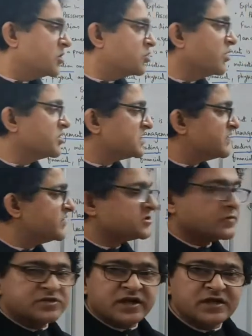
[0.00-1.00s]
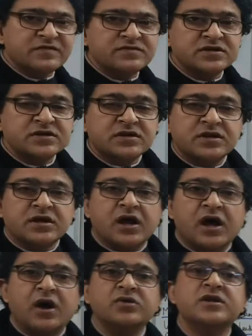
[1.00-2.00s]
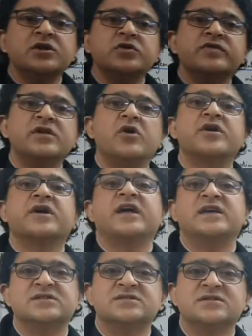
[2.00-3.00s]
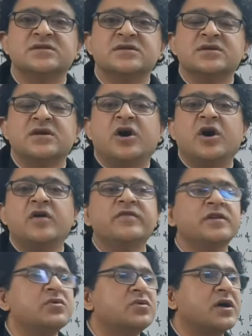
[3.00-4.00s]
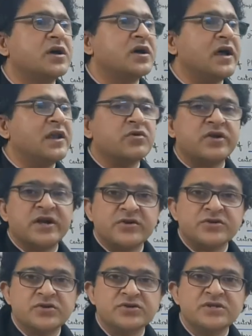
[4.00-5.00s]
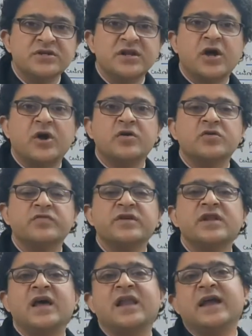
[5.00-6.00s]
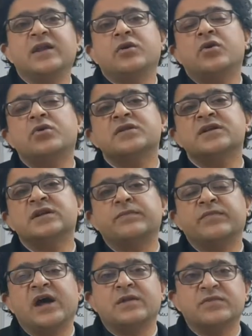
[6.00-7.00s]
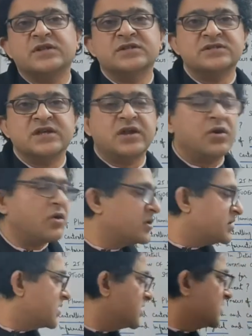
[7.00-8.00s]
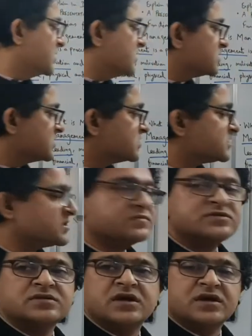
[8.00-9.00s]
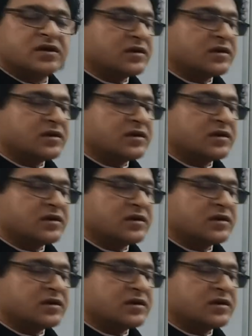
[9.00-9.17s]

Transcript: to achieve its objectives. How then you will organize? How will you allocate resources, and how you will align all the departments and all the systems,